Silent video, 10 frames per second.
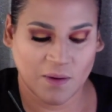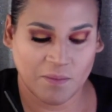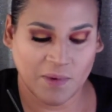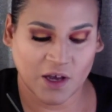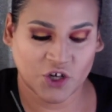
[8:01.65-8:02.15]

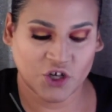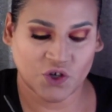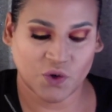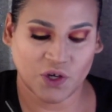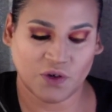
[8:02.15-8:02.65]
Make
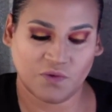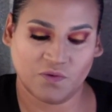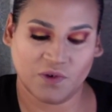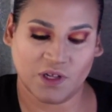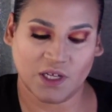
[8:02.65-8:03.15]
sure you
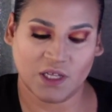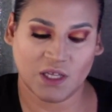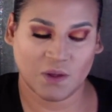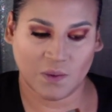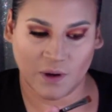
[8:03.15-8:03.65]
really
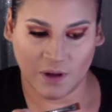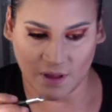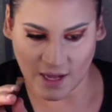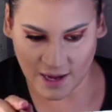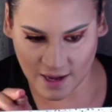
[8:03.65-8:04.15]

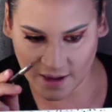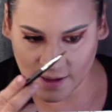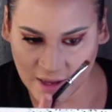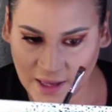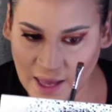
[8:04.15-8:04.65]
swirl
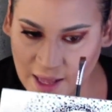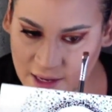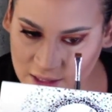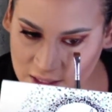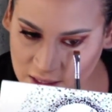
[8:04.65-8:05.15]
that.
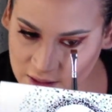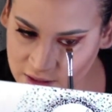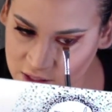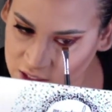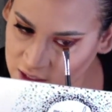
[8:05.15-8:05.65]
Again, it's a
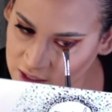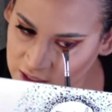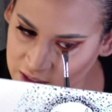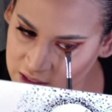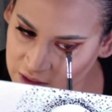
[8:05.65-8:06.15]
little
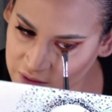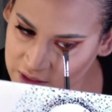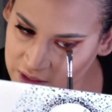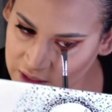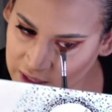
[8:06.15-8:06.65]
chunky, so
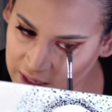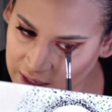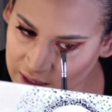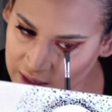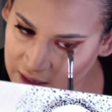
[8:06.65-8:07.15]
it's
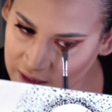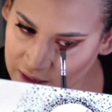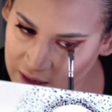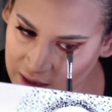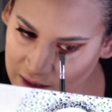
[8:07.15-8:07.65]
not
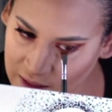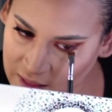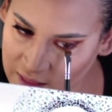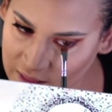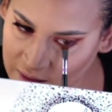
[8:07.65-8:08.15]

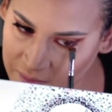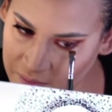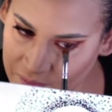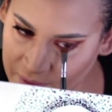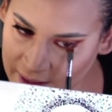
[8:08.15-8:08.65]
the
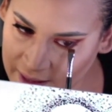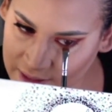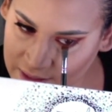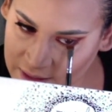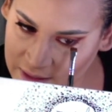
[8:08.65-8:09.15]
best.